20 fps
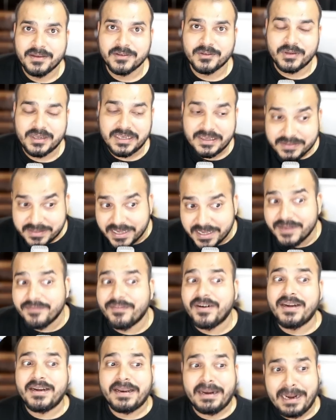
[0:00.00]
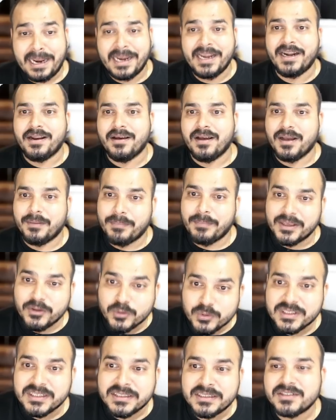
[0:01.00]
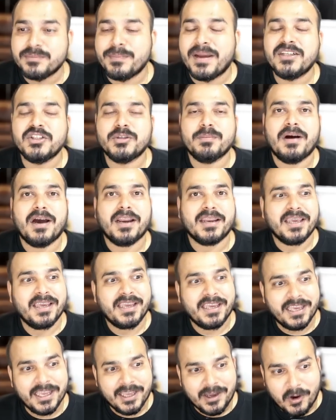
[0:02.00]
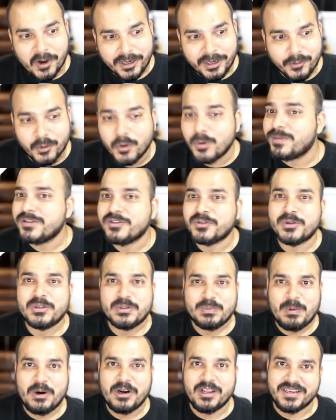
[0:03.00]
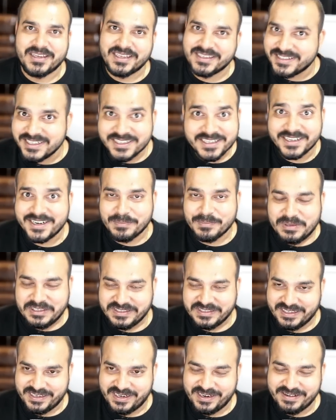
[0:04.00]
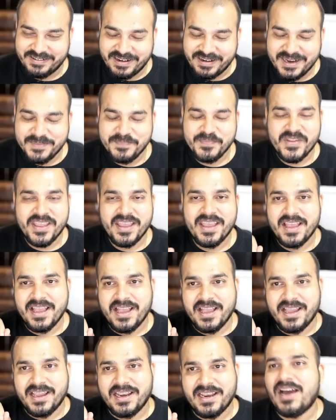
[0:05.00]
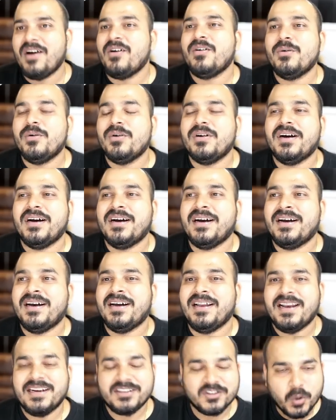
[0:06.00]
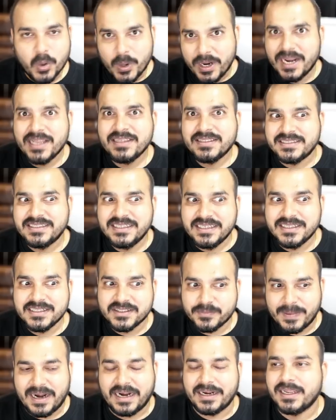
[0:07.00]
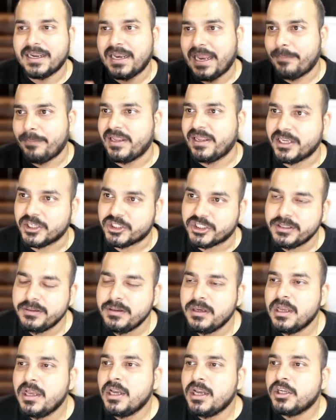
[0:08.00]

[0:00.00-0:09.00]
So they even tried by using this benchmarking on open source model. Isn't it amazing, right? Now, uh, let's go ahead and see this practical application.